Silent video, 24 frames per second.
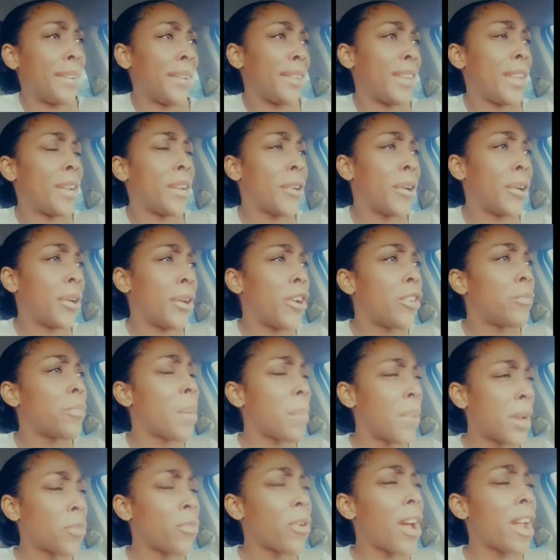You know,
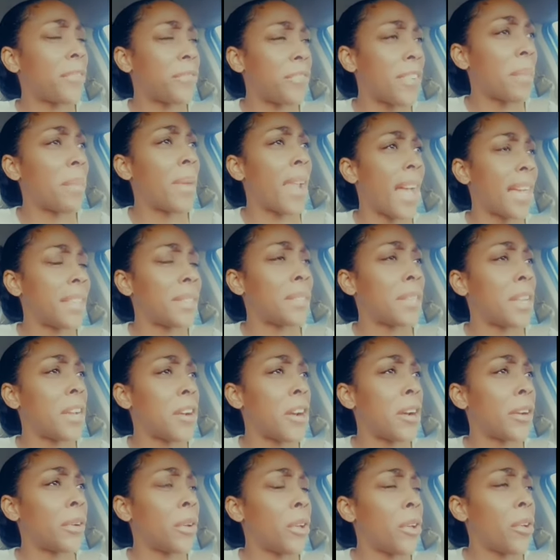remember the one from last
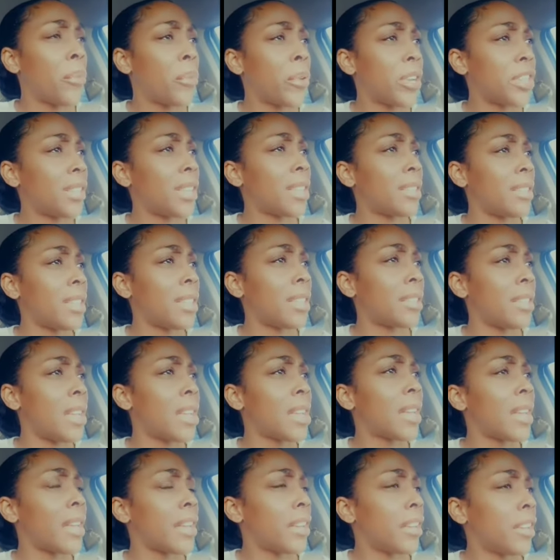year where JC sing,
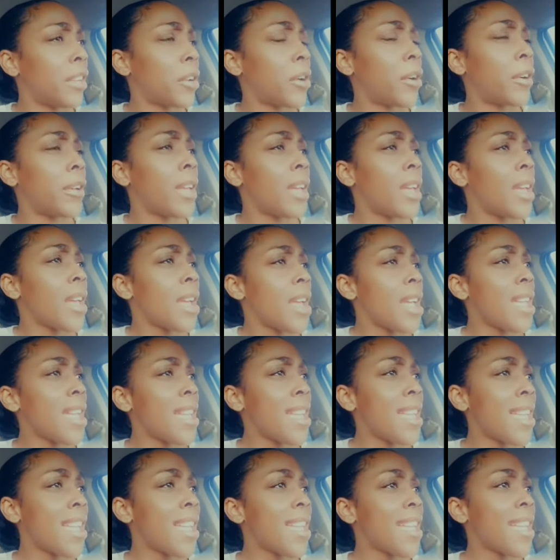you know,
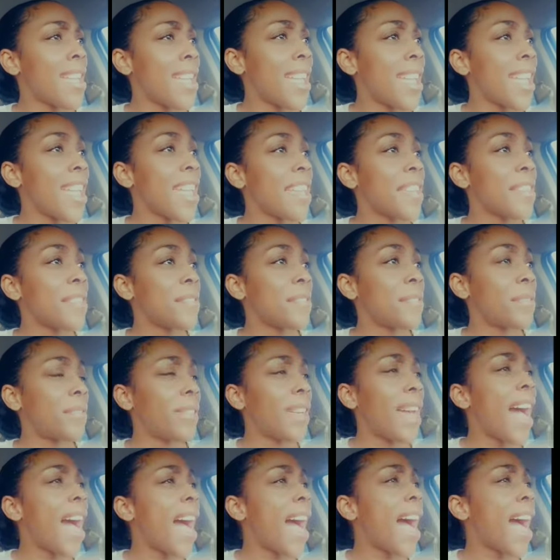if
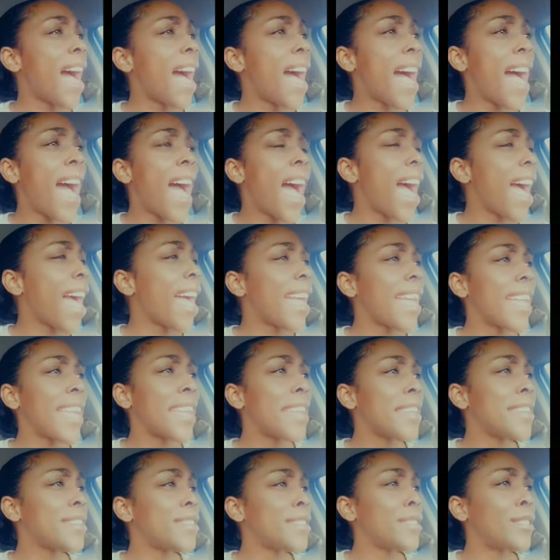
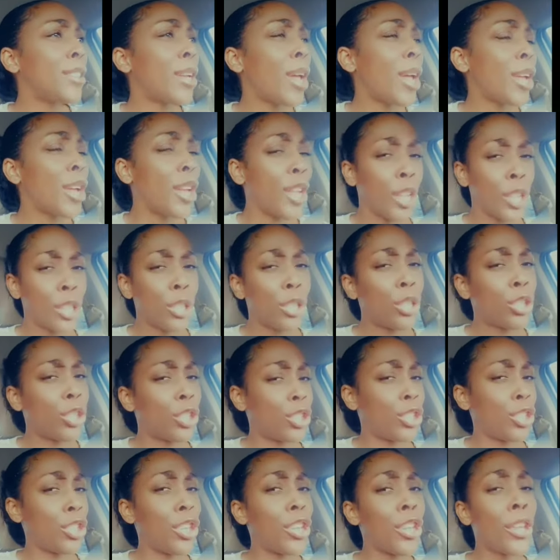I
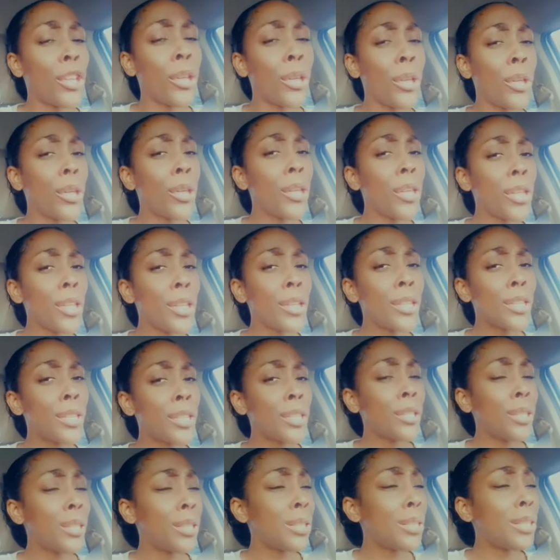
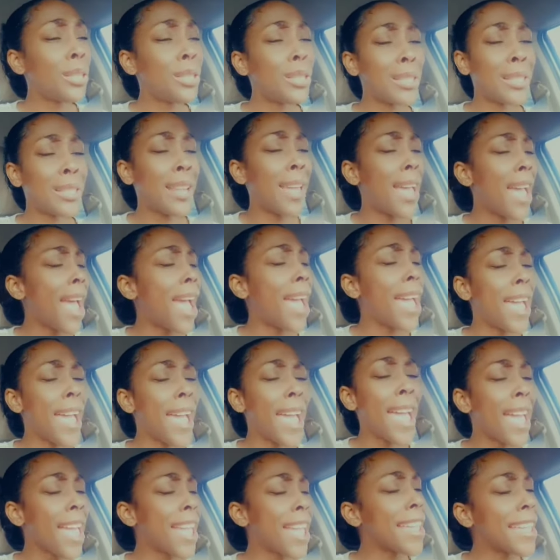should
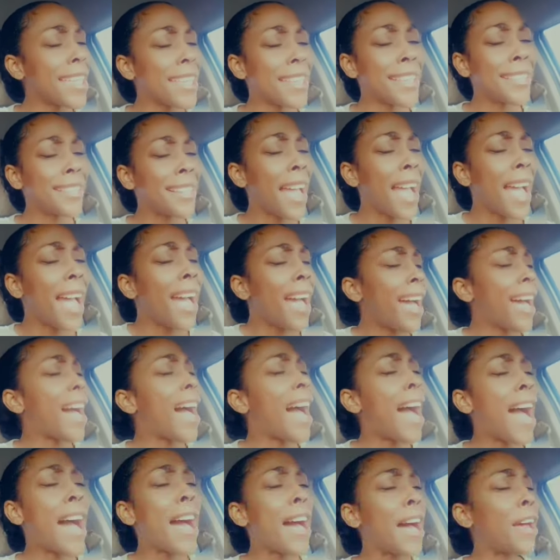stay,
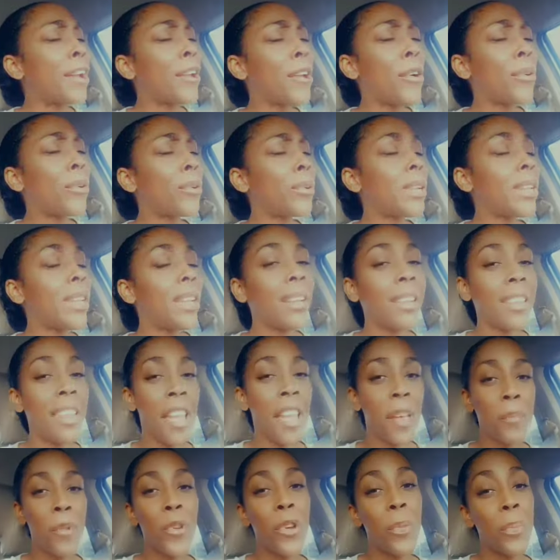I don't need, yeah,
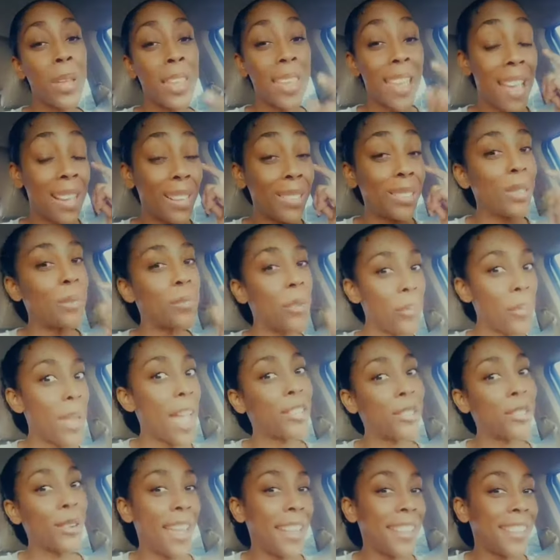but no, I can't sing, but me, I
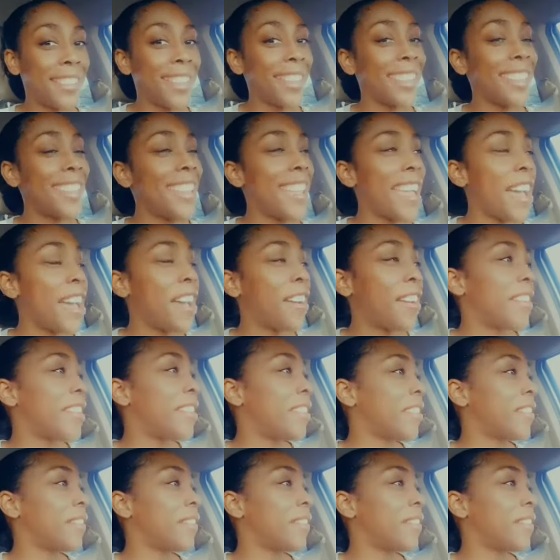try a thing, yeah?